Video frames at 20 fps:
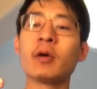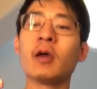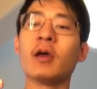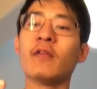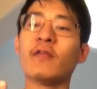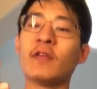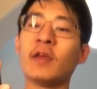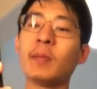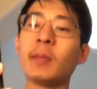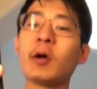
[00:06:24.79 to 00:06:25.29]

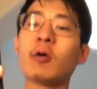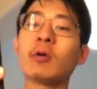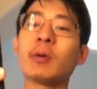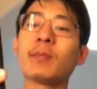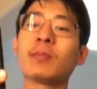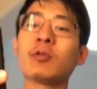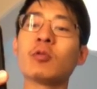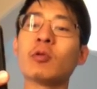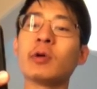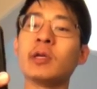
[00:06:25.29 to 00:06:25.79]
female
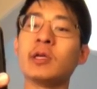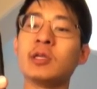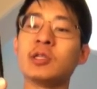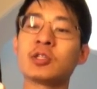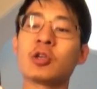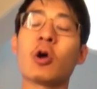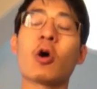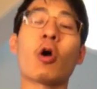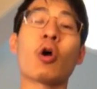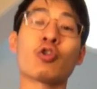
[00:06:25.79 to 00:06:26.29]

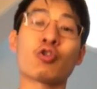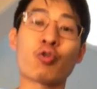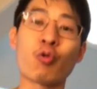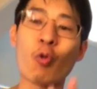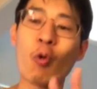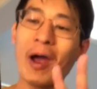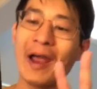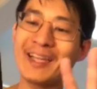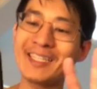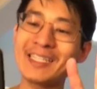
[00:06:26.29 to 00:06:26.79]
employees are
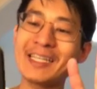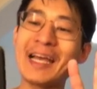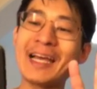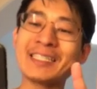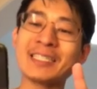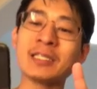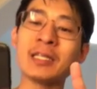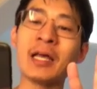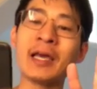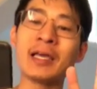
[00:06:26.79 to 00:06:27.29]
twice
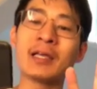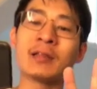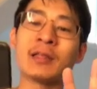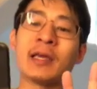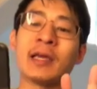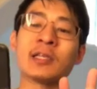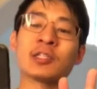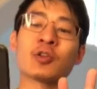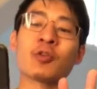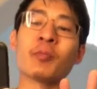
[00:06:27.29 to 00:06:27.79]
as likely
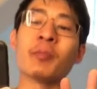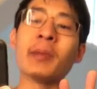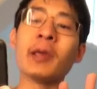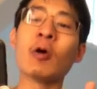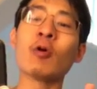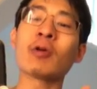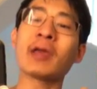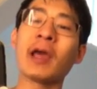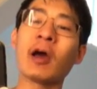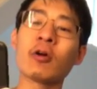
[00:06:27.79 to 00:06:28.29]
as their male
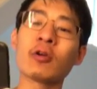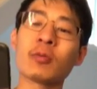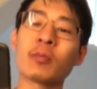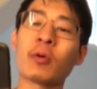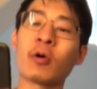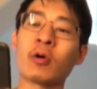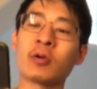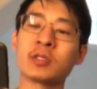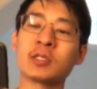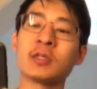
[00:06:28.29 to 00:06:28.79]

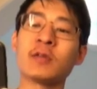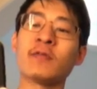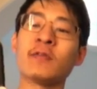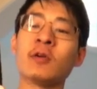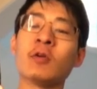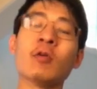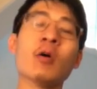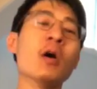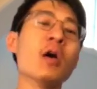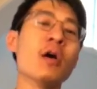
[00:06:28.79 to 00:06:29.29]
counterparts to
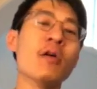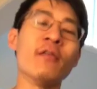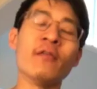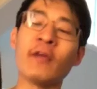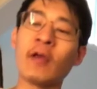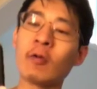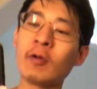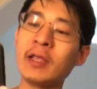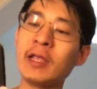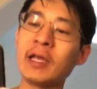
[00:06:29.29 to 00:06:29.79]
feel
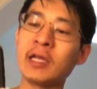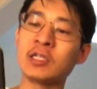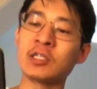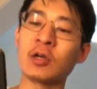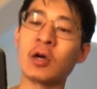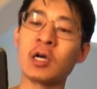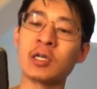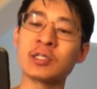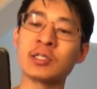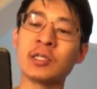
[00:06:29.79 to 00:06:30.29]
very
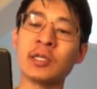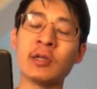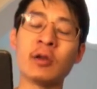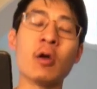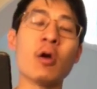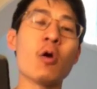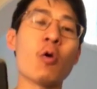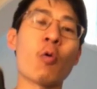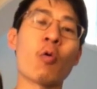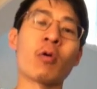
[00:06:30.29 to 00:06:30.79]
exhausted
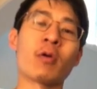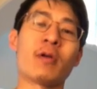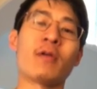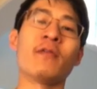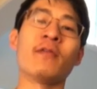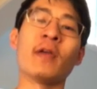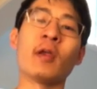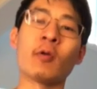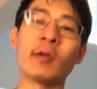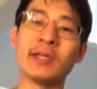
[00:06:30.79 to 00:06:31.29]
or
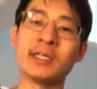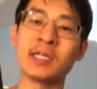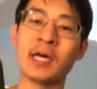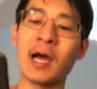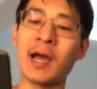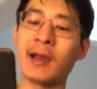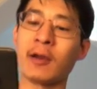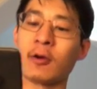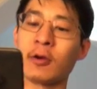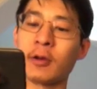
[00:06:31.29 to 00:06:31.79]
very
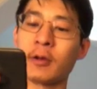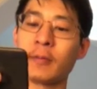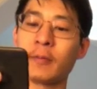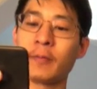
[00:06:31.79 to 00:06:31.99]
tired.